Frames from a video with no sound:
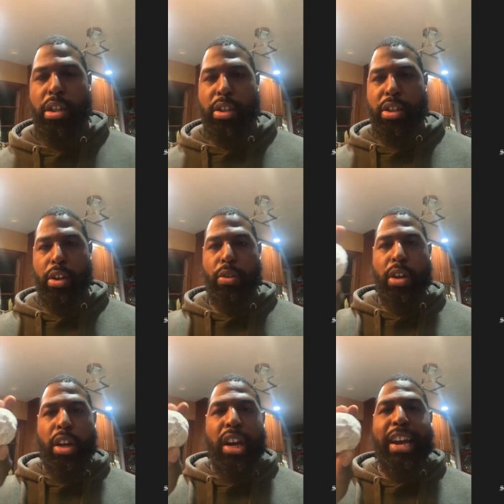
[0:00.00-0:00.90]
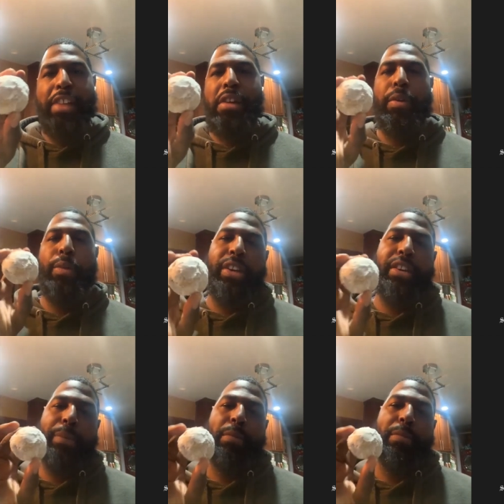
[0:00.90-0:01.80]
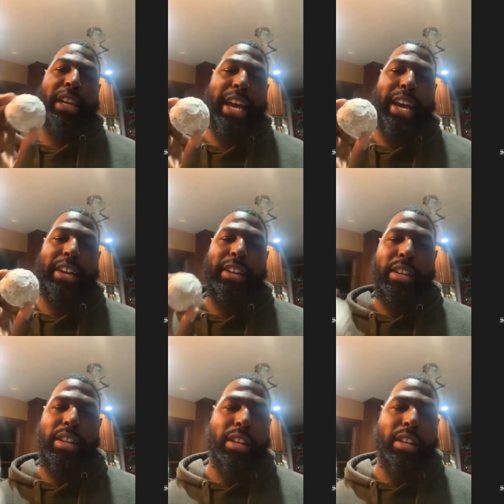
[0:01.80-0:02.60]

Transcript: So, and that's why we redip them again.